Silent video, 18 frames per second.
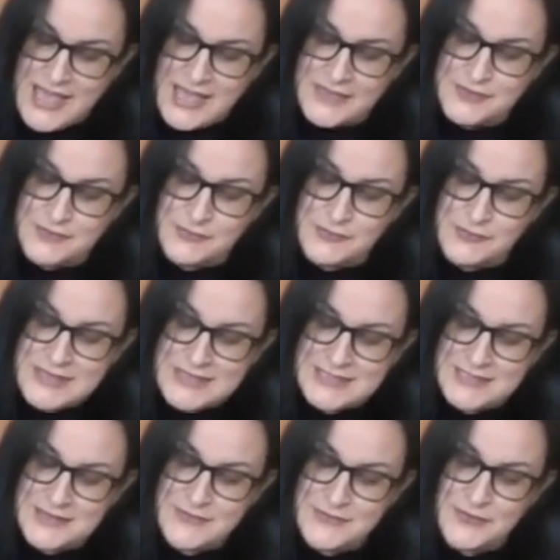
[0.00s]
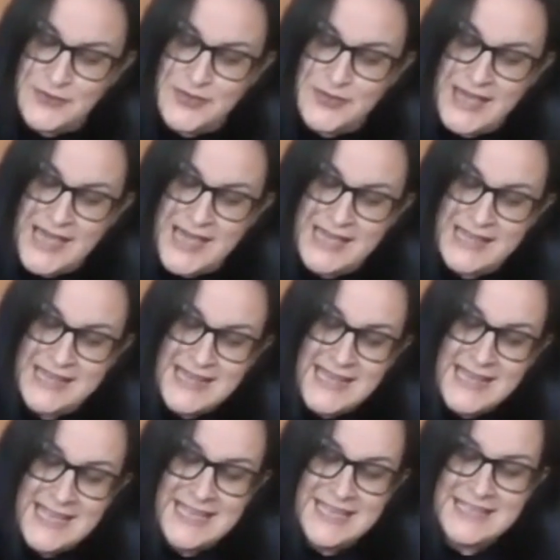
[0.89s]
And the reason for that
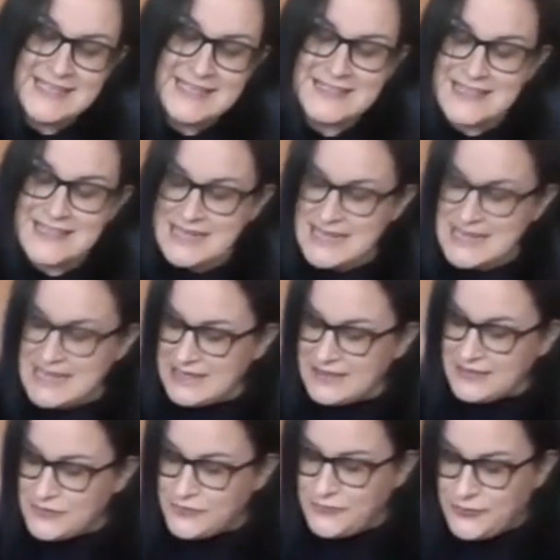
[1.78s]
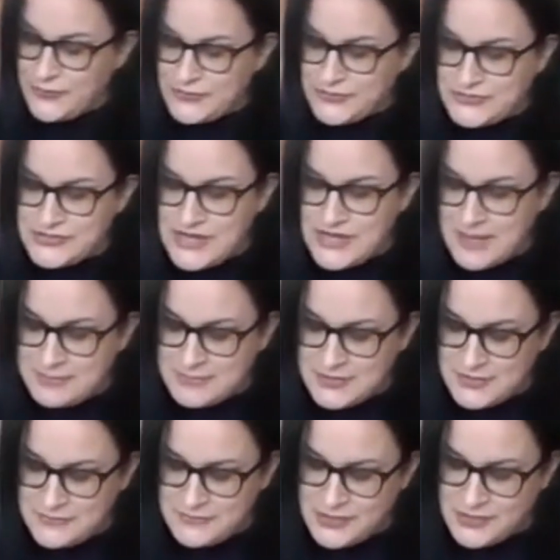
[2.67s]
is that in the first
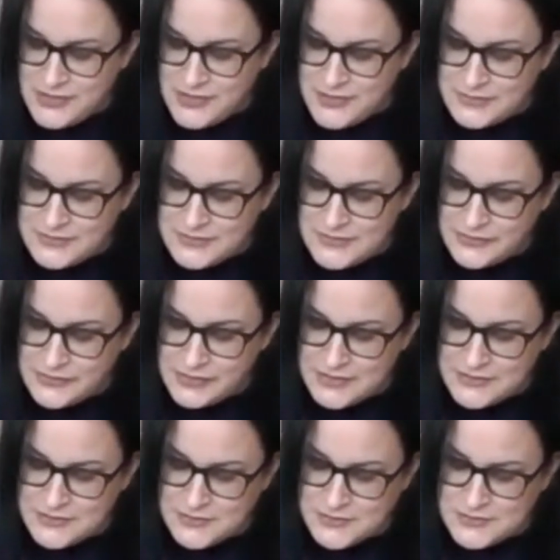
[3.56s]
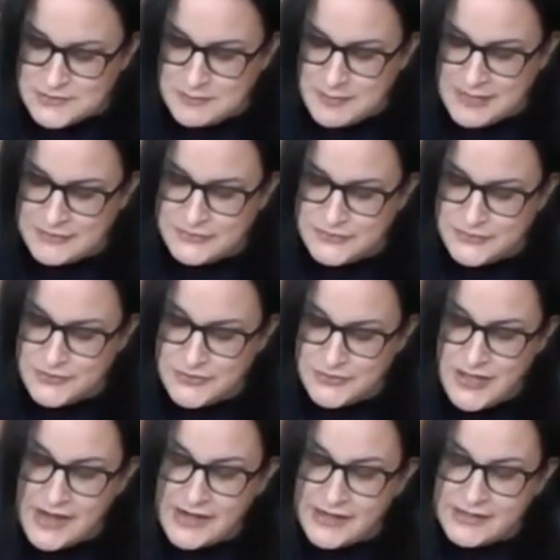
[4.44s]
chapter of the Ghost of Rancho Espanto,
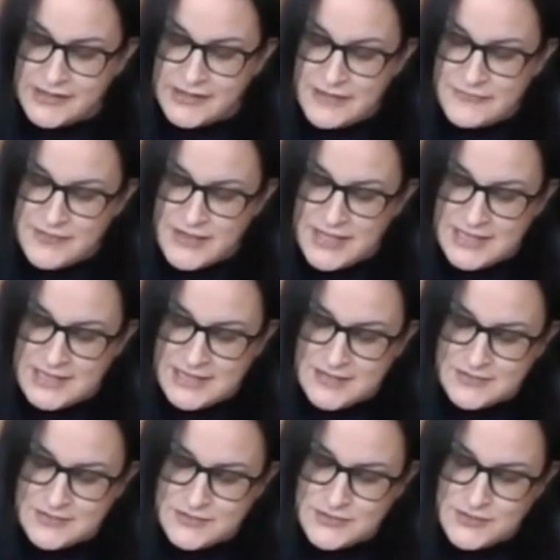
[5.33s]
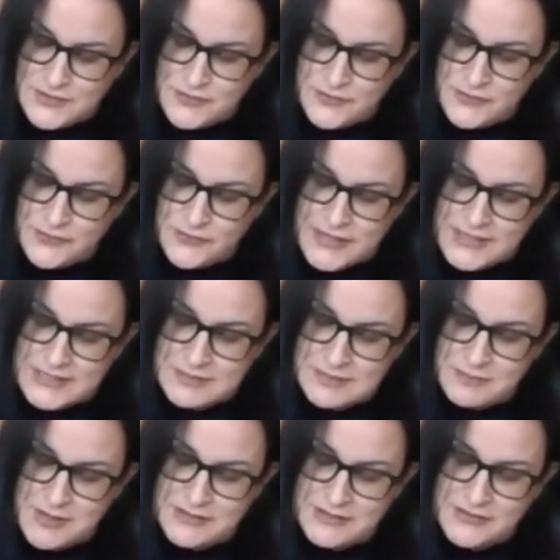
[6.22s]
Rafa and his 2 friends,
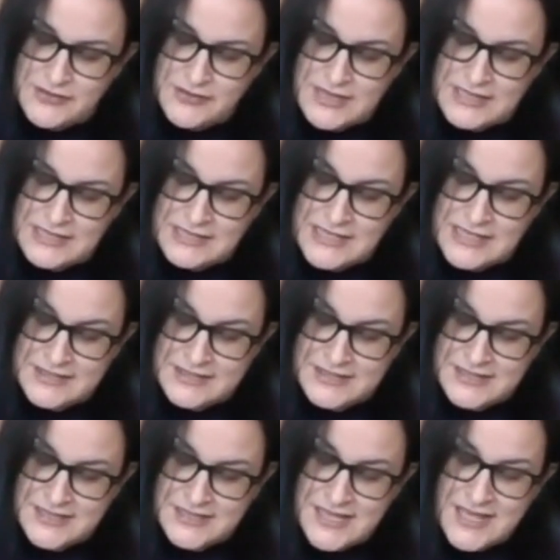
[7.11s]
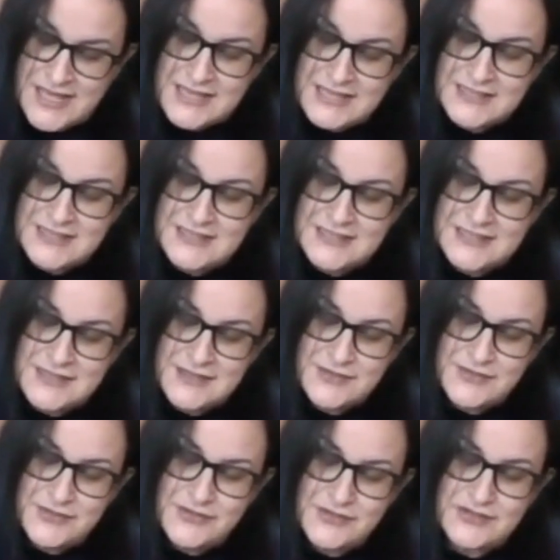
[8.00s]
Beto and Yessi,
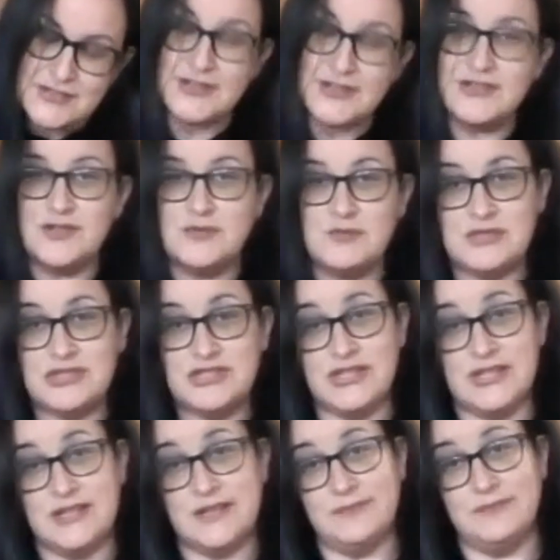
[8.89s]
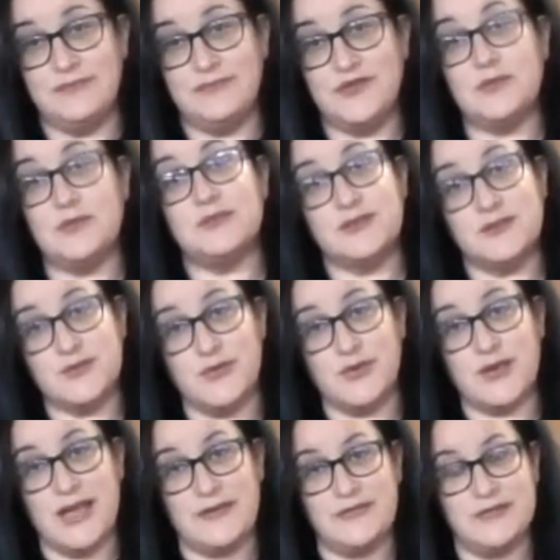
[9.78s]
steal the slushy machine from the school
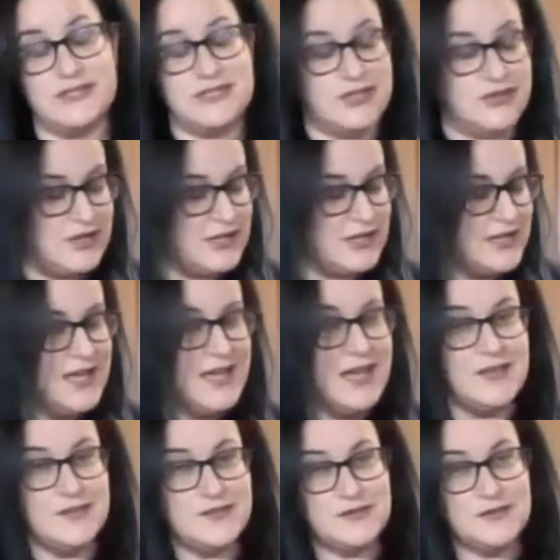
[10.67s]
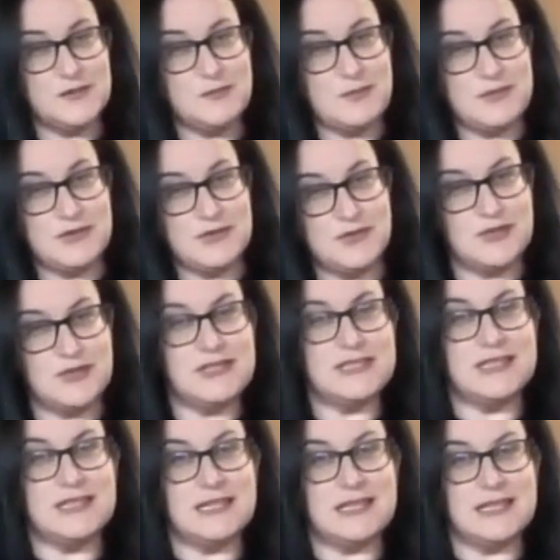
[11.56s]
cafeteria. And there's a special
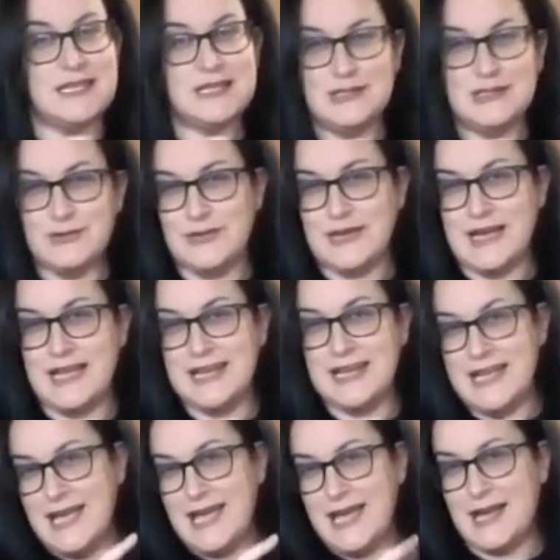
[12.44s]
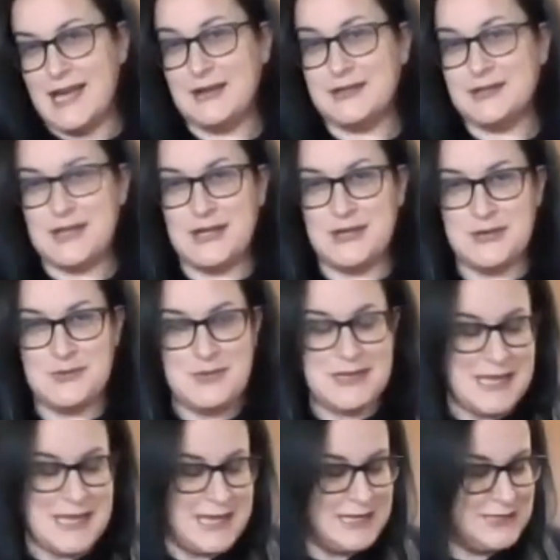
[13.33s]
reason that they do that, and I'll tell you
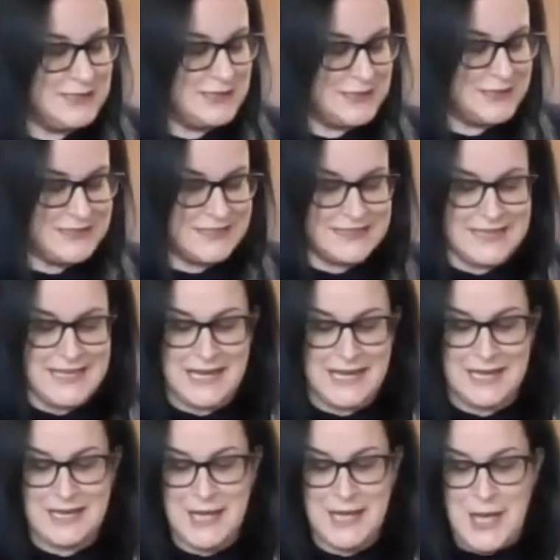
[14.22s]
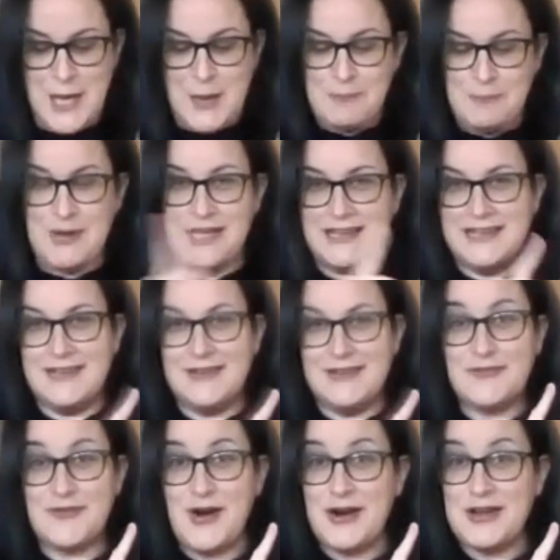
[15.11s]
about that in just a second. But
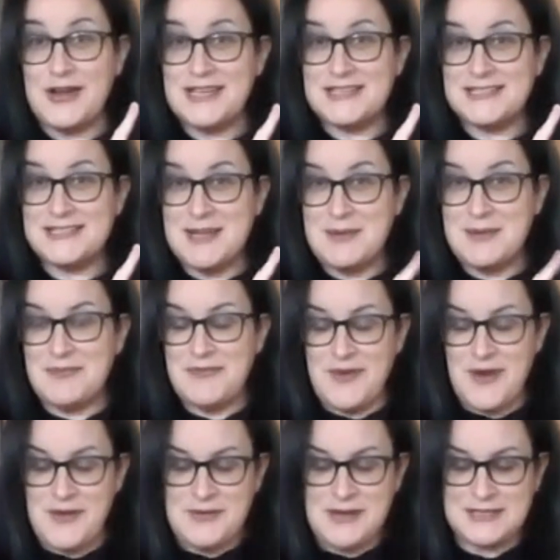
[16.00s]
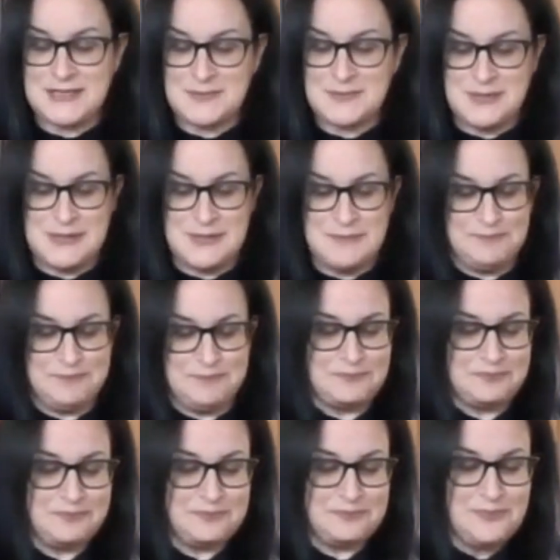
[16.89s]
for our next step of our recipe,
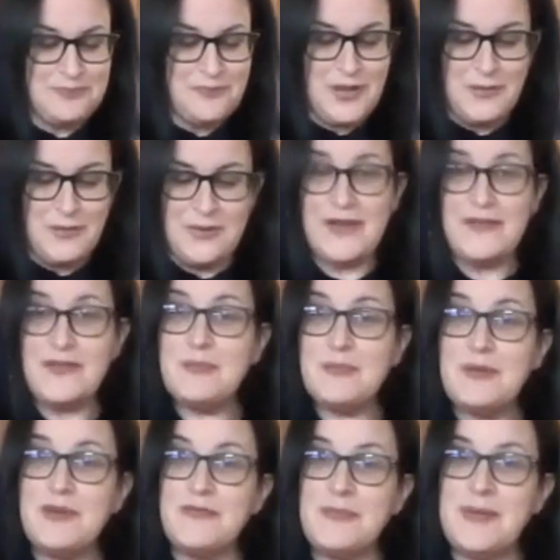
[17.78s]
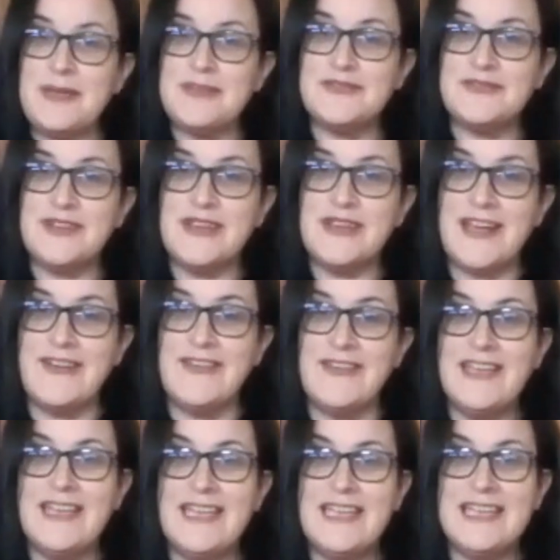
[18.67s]
we have our puff pastry
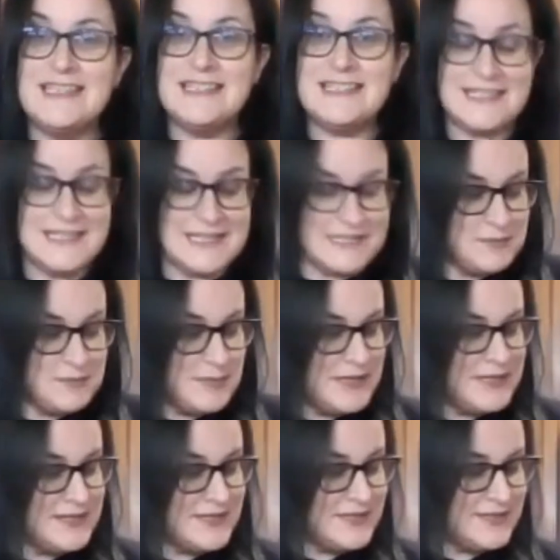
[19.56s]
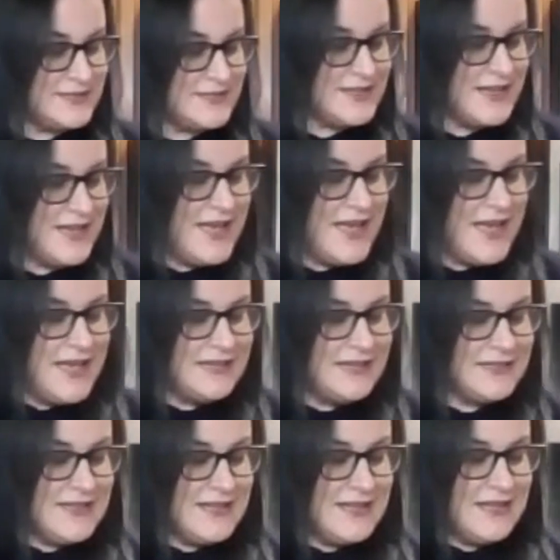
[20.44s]
now in 6 pieces.
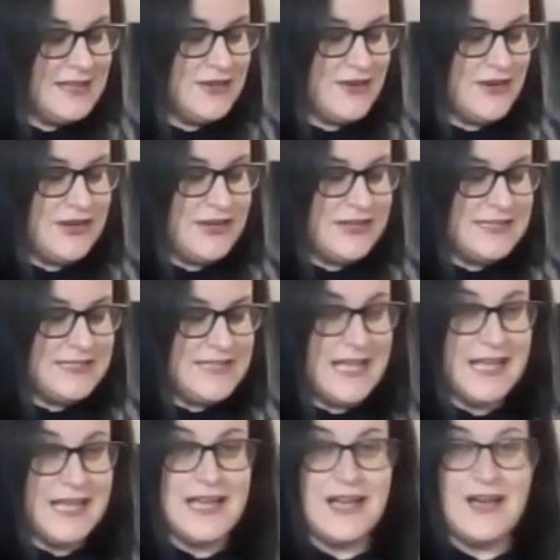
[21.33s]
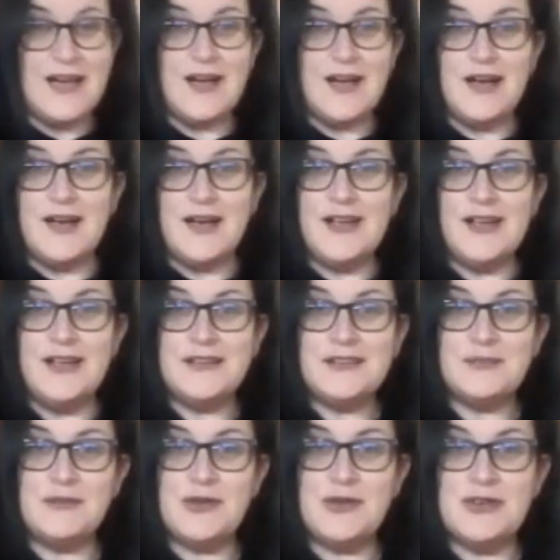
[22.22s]
You're going to take
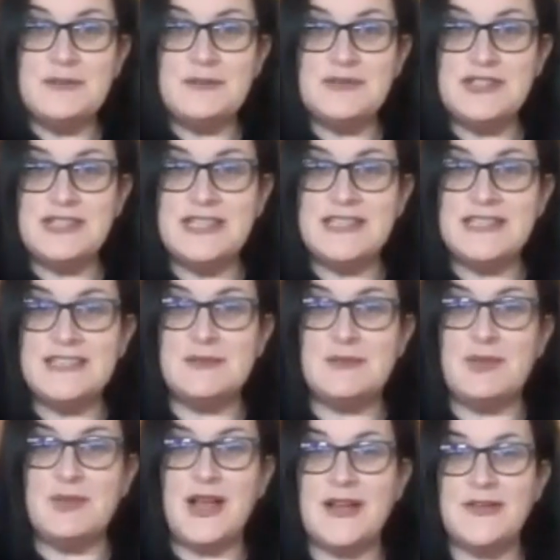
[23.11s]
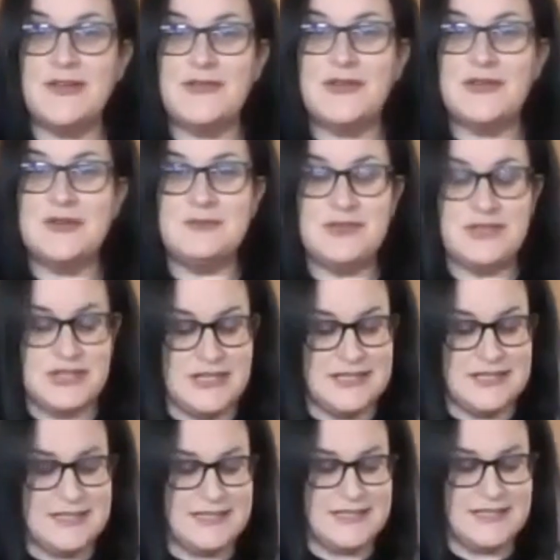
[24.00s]
some cream cheese, a block of cream
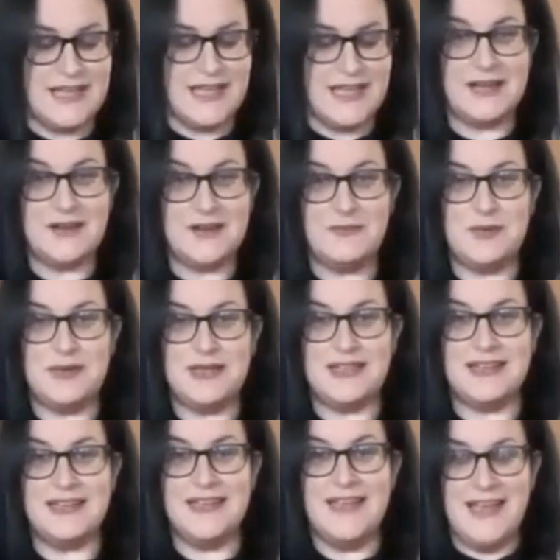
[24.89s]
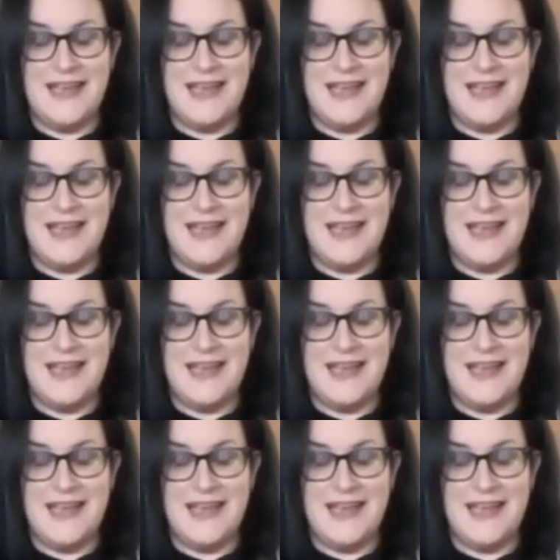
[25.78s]
cheese that's kind of been